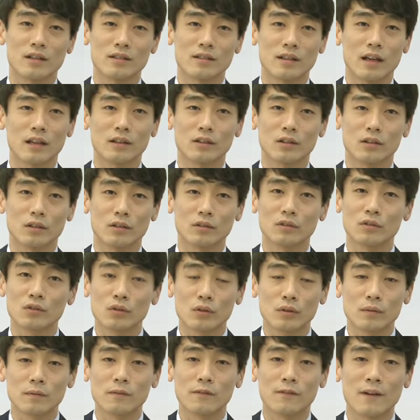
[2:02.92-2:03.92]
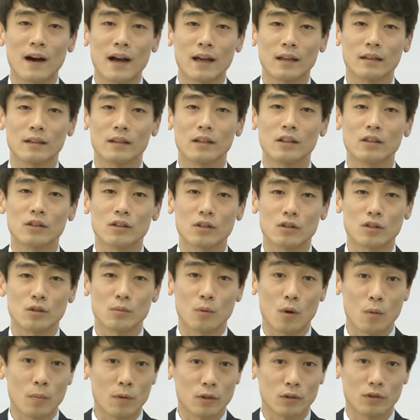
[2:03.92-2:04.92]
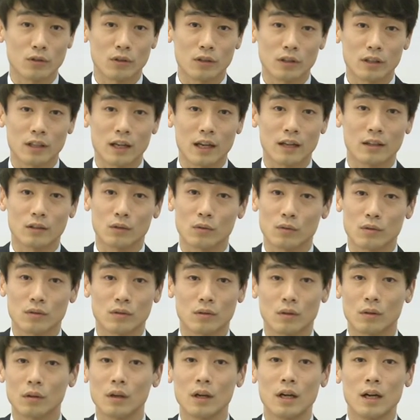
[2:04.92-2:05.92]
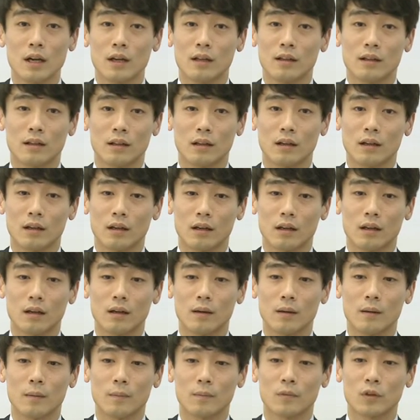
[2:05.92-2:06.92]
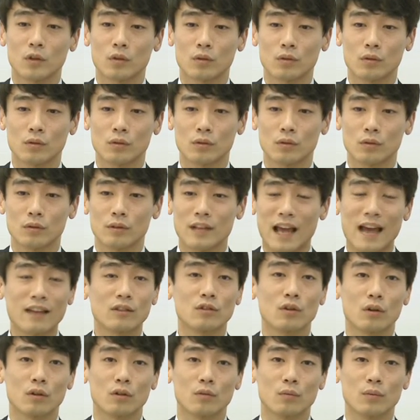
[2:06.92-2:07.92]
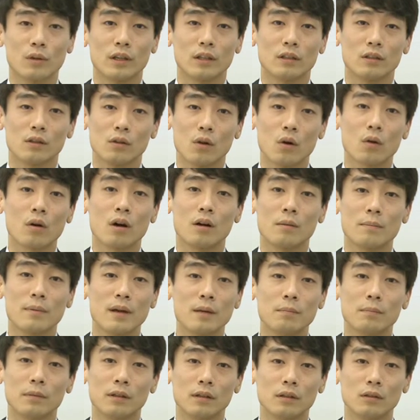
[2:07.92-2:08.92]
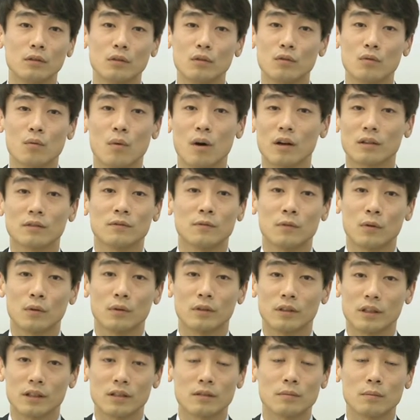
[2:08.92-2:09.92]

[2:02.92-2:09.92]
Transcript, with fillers: Center to find internship opportunity and also uh, to network with local people who work for these